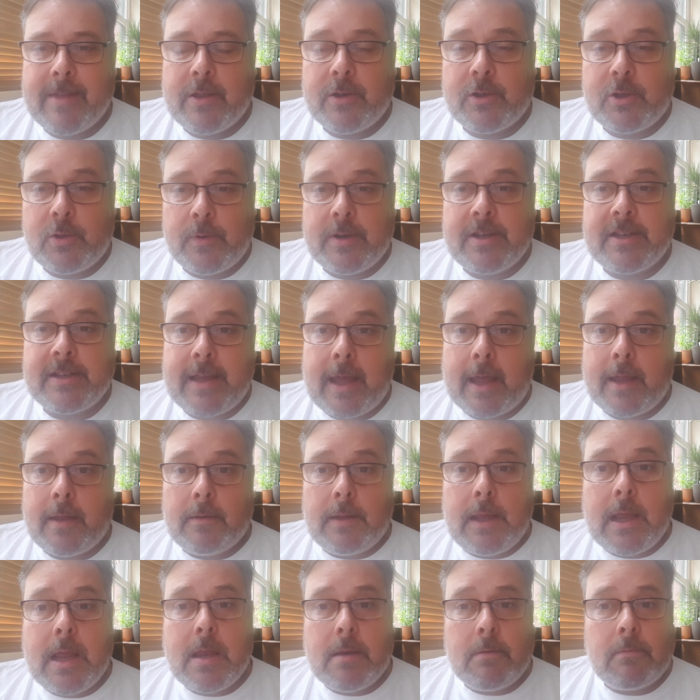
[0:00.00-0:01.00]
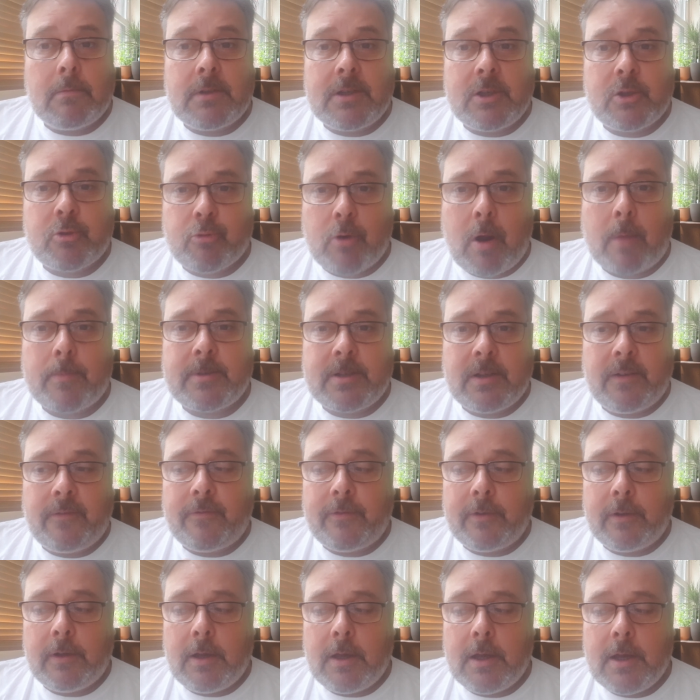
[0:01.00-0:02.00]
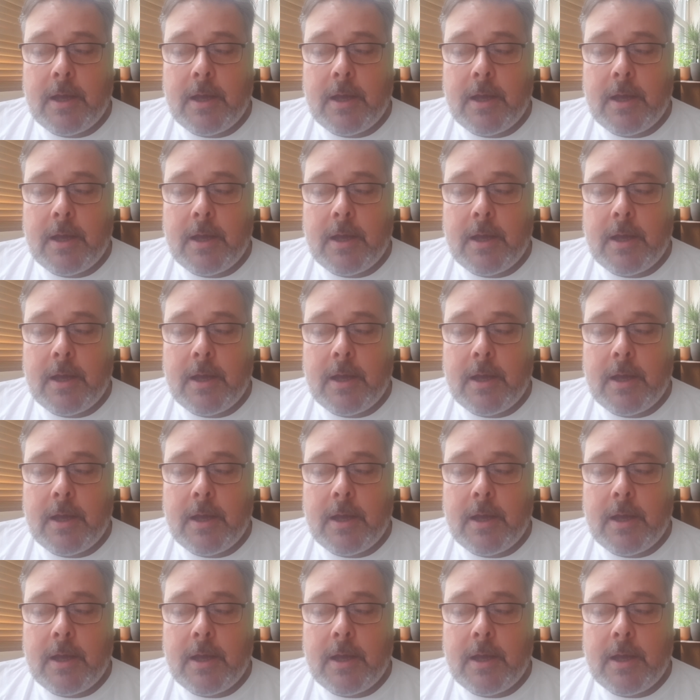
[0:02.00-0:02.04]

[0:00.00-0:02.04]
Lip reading: to indicate the disruptive